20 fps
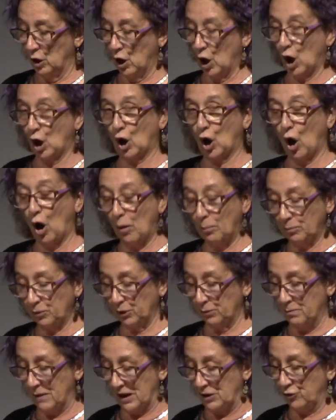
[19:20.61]
a
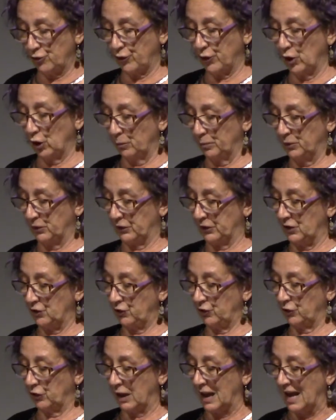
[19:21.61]
complementary
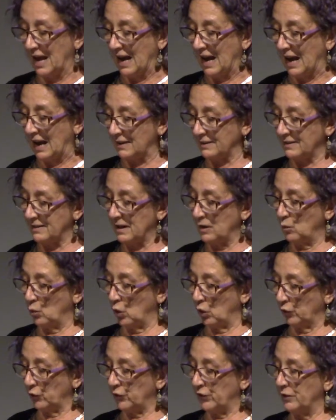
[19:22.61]
opposition as there
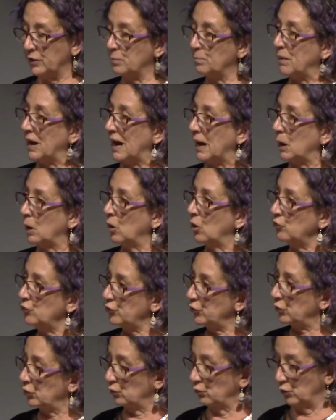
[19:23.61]
was in the
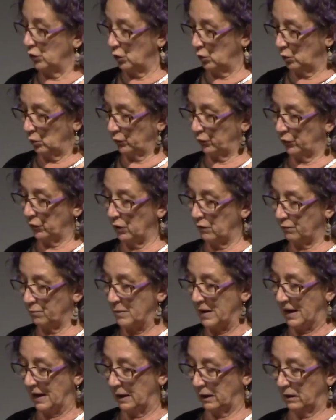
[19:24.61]
biological roles of
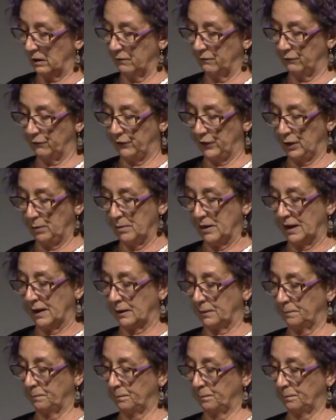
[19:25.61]
male and female.